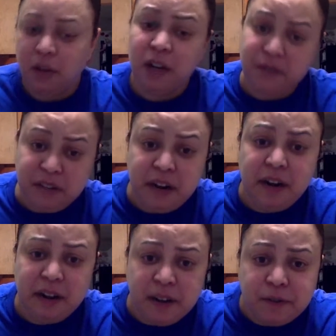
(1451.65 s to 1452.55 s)
Every
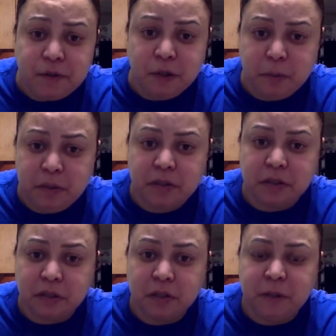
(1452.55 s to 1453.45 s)
day after it's been
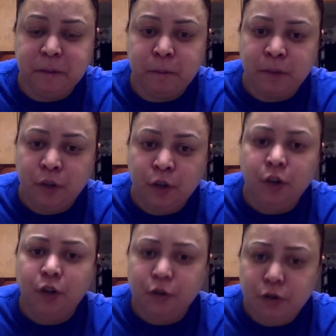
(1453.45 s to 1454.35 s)
60.
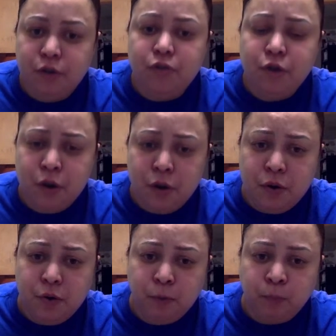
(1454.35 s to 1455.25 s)
Do you
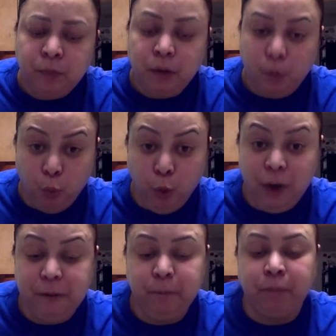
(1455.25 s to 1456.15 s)
know
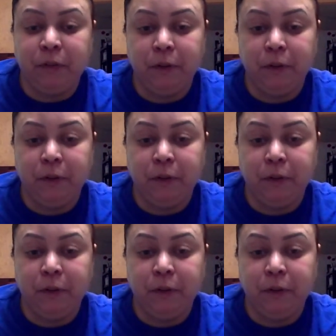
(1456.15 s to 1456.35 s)
what